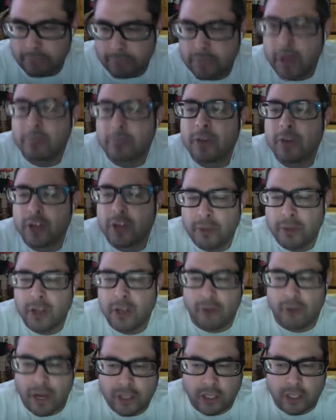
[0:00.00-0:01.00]
WWE
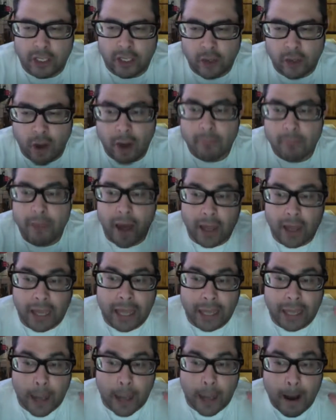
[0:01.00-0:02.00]
wrestling. You know, I'm not
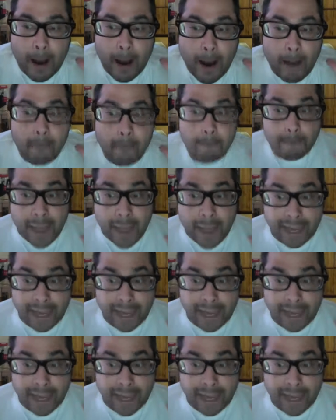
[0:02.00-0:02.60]
like a mega